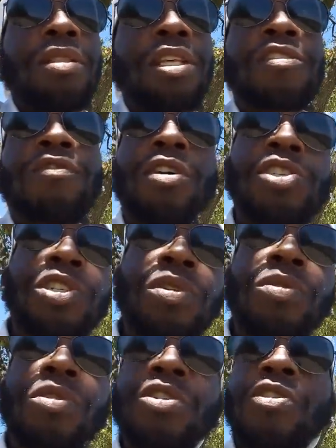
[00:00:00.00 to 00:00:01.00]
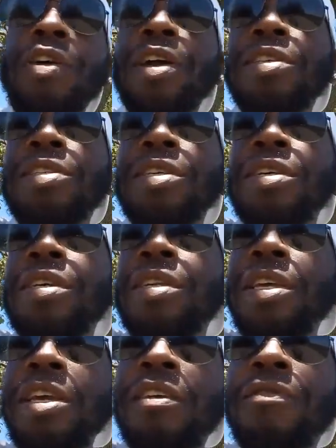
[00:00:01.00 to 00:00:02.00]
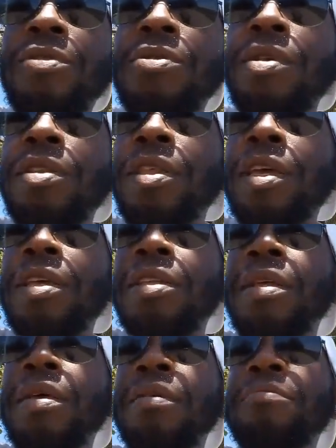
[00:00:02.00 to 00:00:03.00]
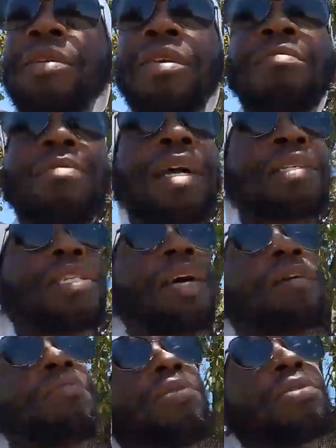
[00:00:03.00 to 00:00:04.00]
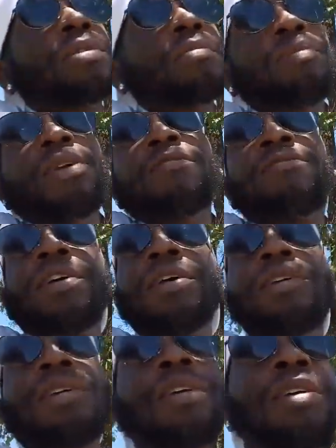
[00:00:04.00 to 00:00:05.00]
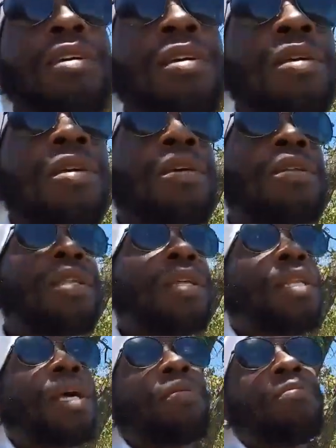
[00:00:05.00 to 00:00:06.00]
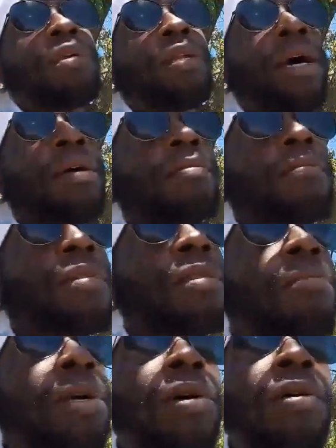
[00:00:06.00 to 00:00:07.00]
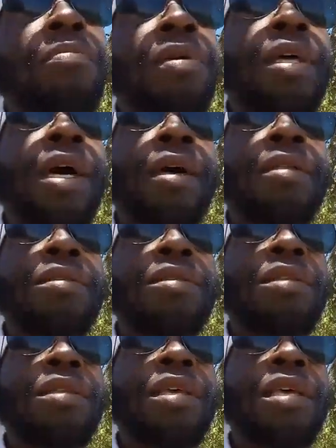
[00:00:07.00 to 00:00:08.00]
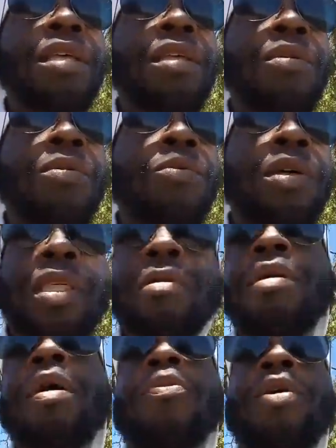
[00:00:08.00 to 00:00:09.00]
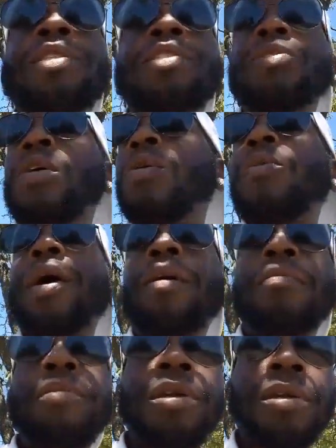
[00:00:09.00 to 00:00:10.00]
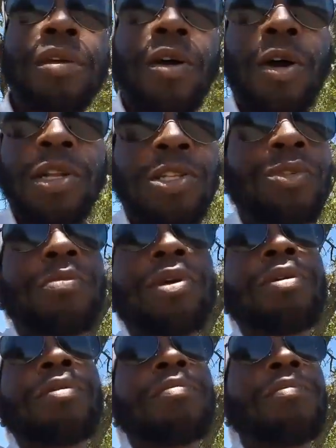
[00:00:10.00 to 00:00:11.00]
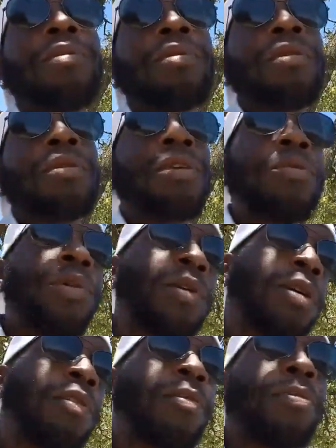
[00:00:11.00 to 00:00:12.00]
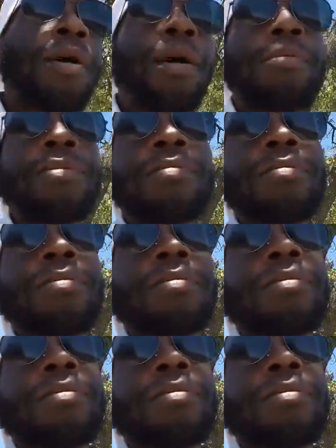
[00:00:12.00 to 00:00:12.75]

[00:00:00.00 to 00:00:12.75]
dysfunctional, crazy, and evil, and being backstabbers and being fake, then let them be that. But don't be that within my presence or around me or to me. Then we're going to have a problem.